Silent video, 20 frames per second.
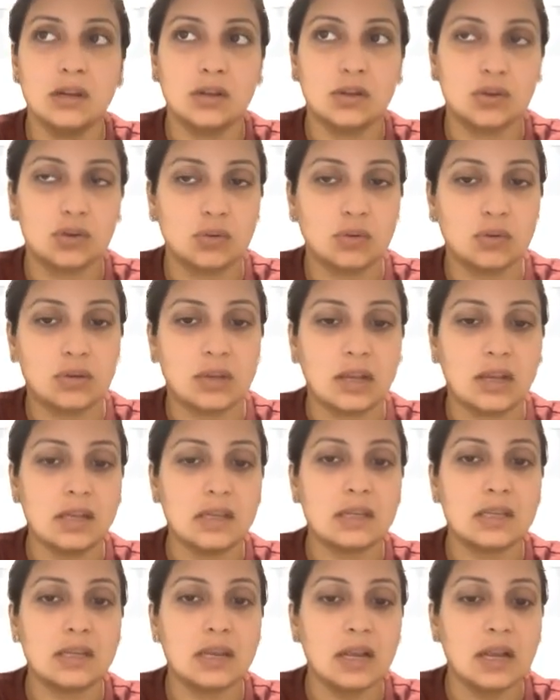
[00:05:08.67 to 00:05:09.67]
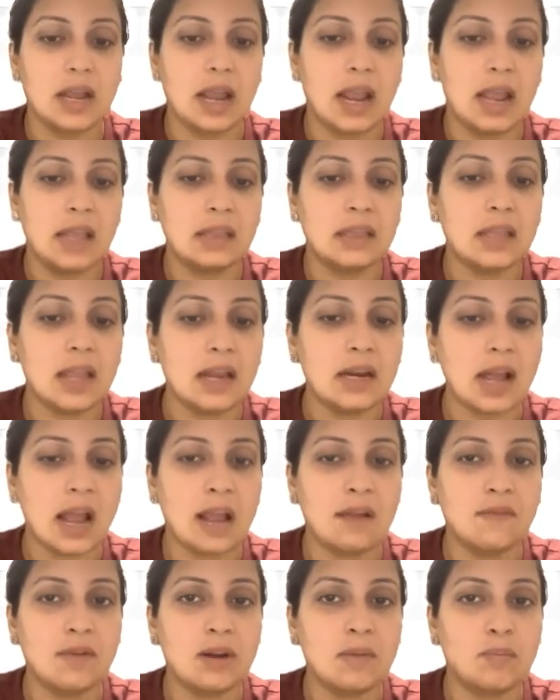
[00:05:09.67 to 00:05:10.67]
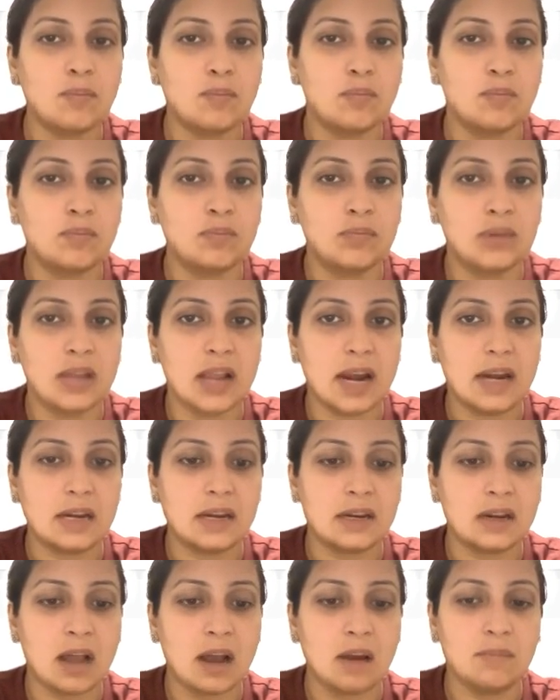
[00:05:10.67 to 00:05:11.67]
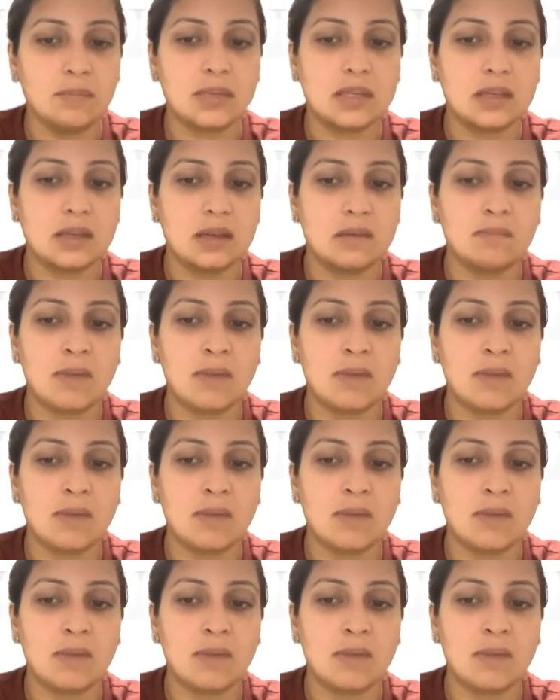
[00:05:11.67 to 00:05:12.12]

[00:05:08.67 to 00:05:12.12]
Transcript: So this, and then I will get nums.